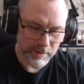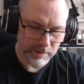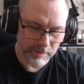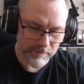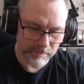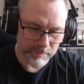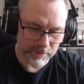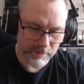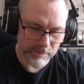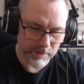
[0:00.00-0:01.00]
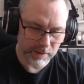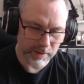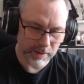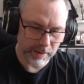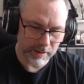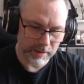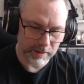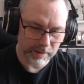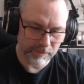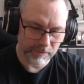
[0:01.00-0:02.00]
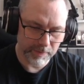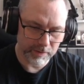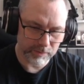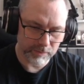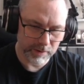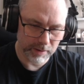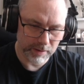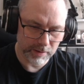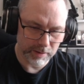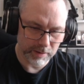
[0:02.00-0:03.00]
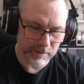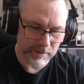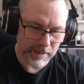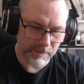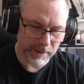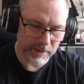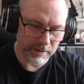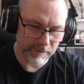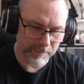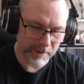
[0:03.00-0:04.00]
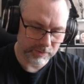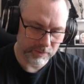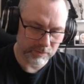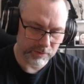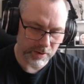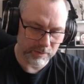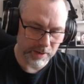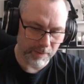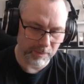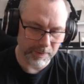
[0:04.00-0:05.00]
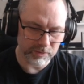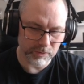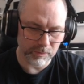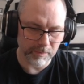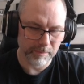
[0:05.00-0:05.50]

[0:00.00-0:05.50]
Nope, still didn't get a, another puzzle there. Now we get another puzzle, so double puzzle.